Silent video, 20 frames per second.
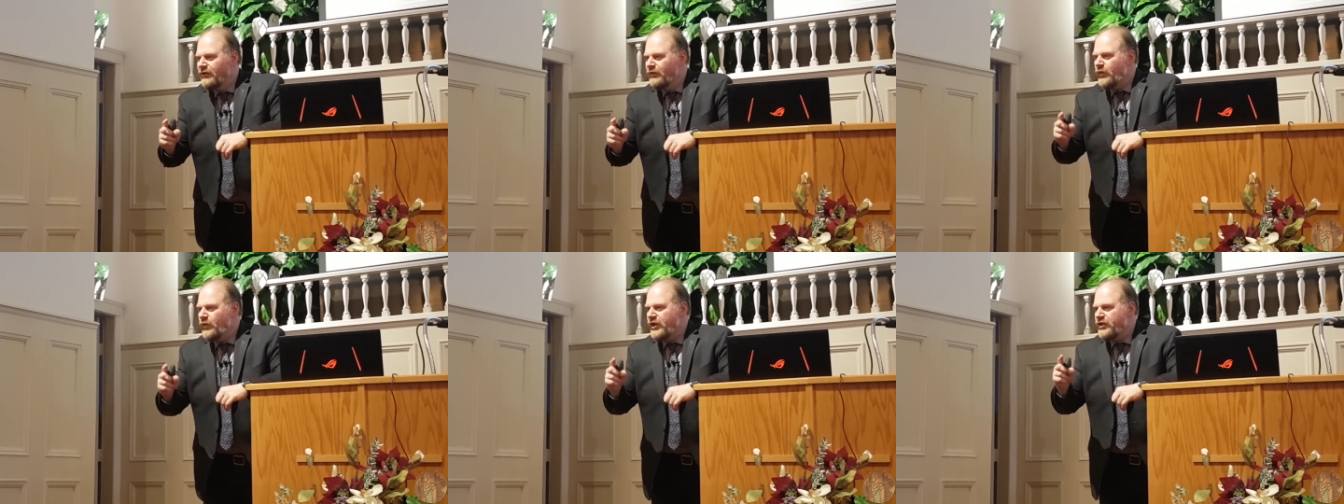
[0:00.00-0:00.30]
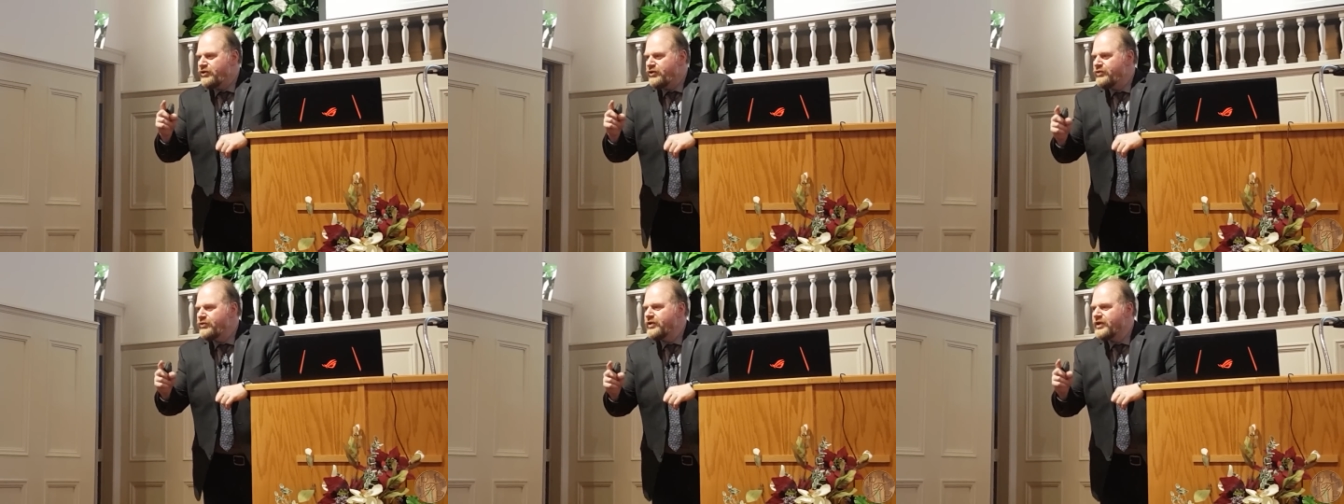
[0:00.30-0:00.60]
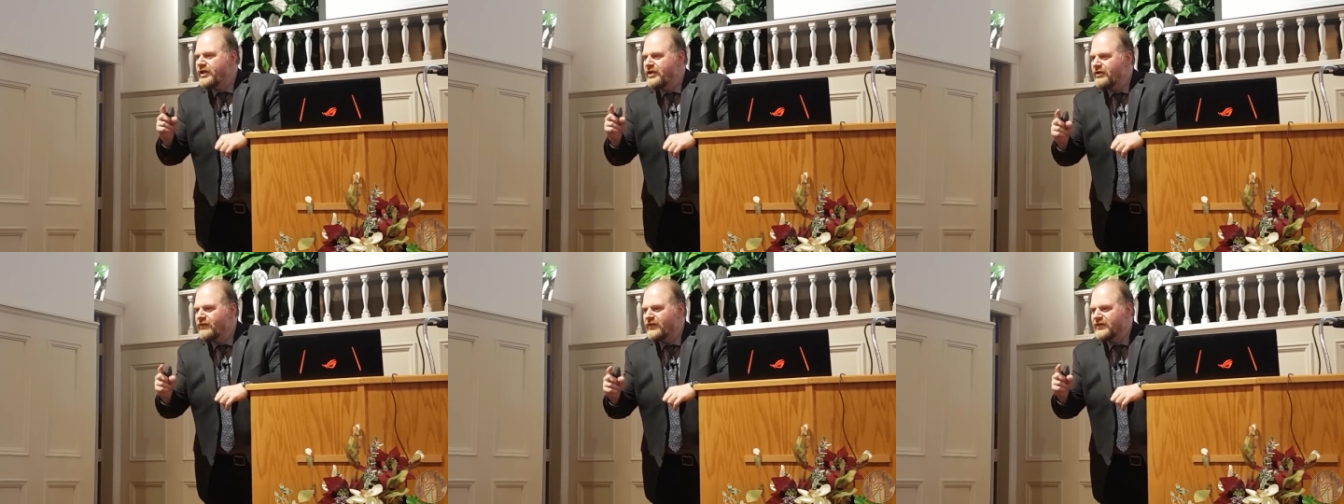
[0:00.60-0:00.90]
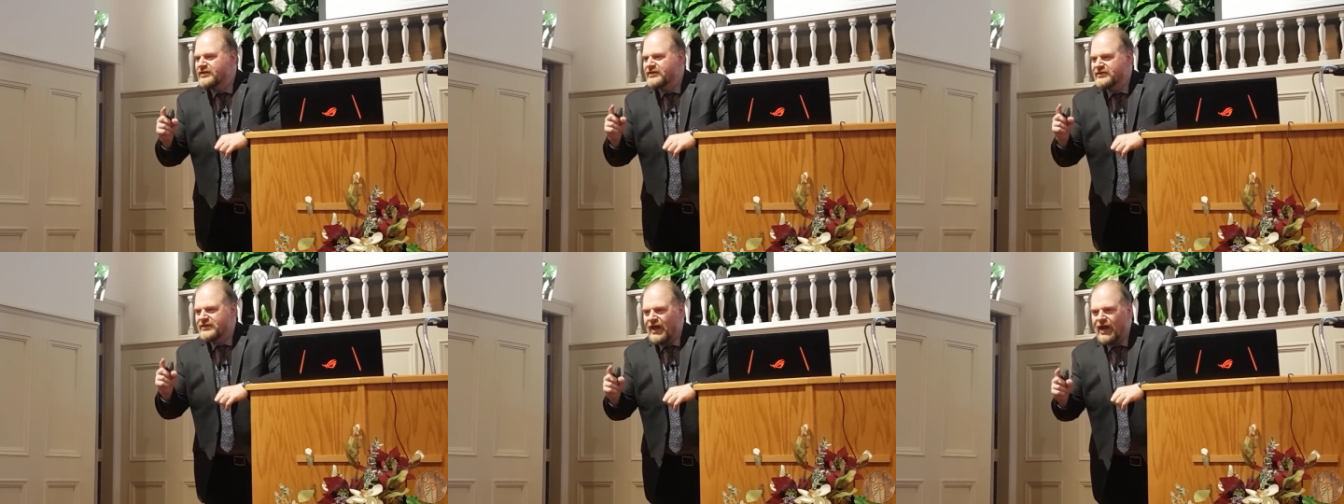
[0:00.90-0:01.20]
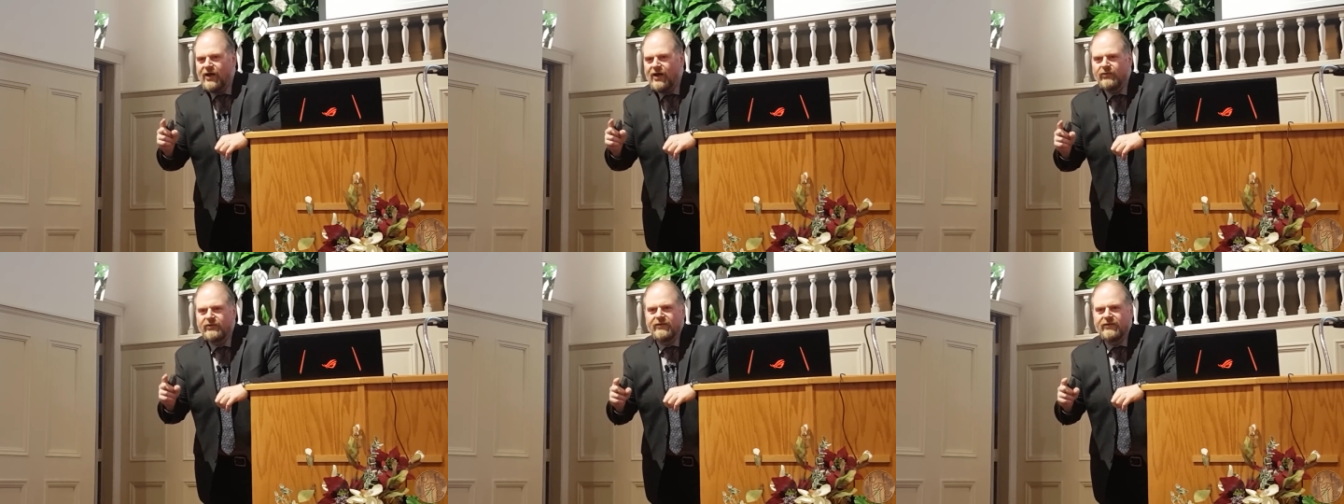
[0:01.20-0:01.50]
When you hear the
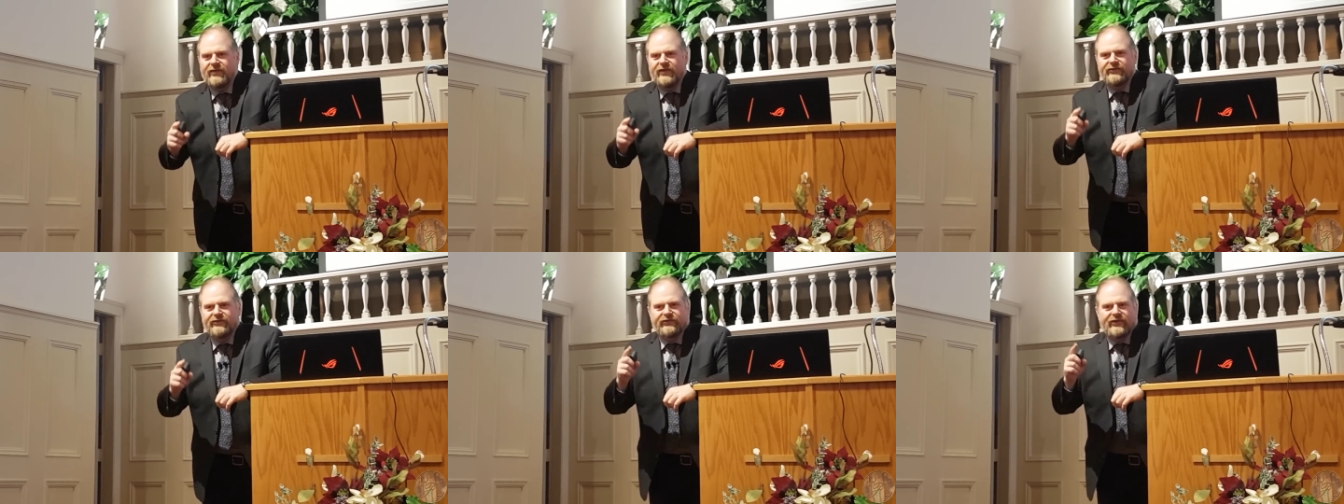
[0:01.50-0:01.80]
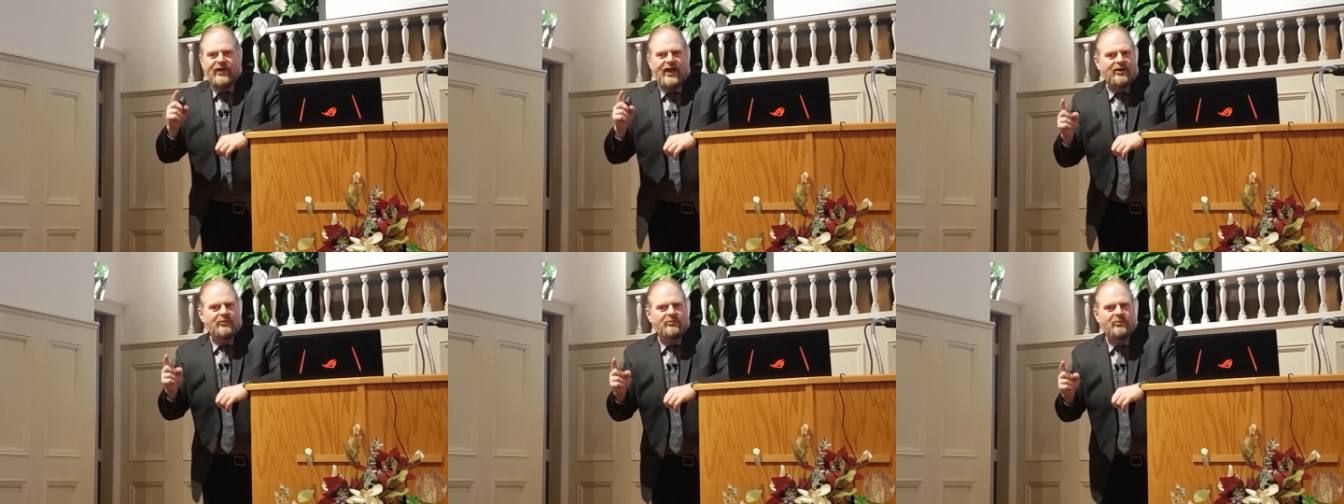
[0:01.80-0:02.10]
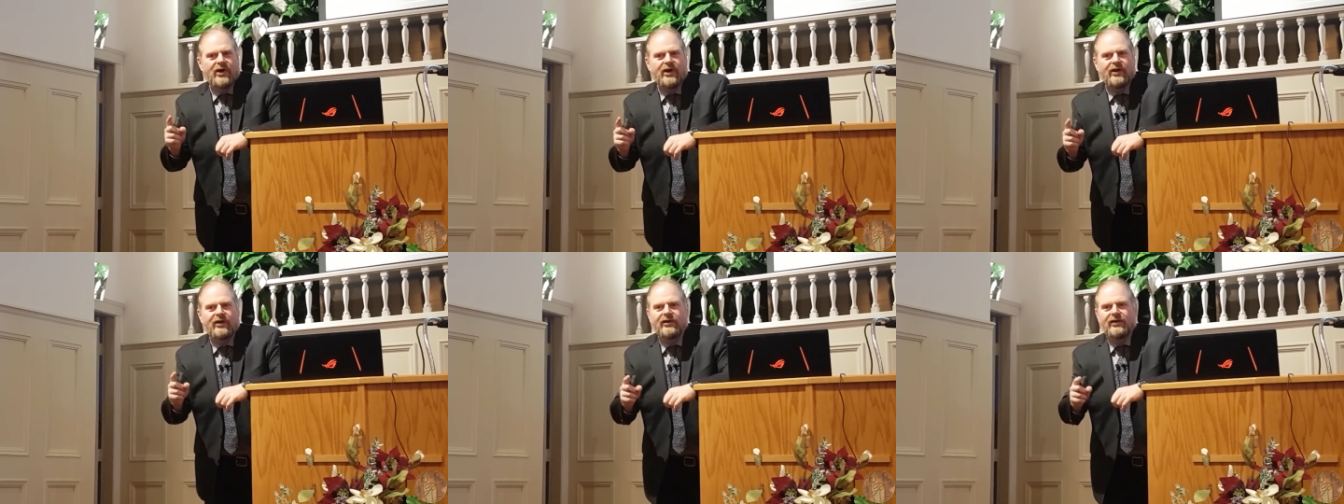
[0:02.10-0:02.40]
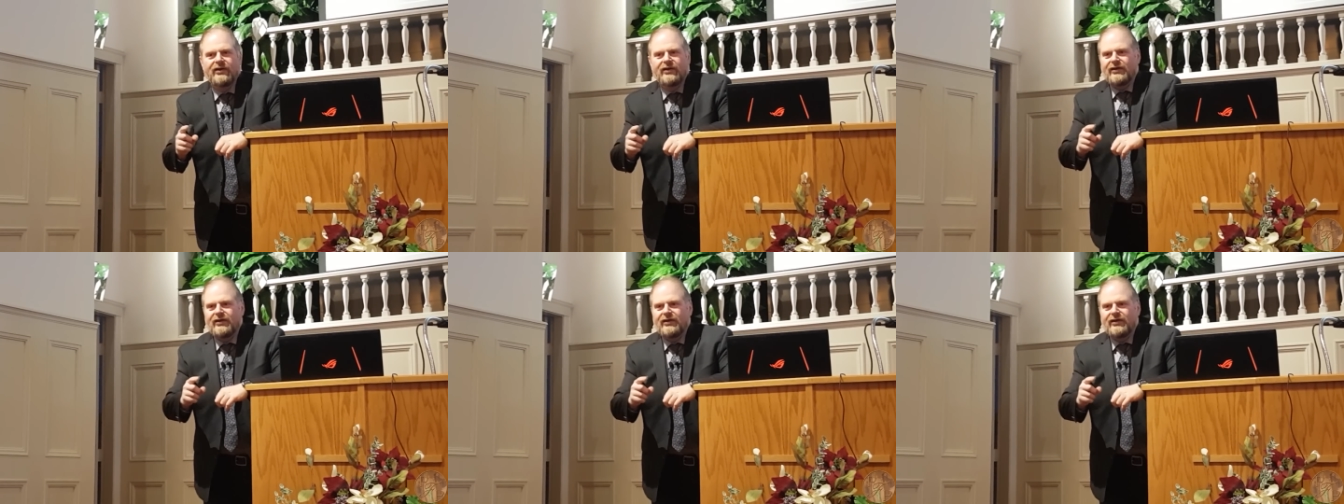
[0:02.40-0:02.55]
sound of the sackbut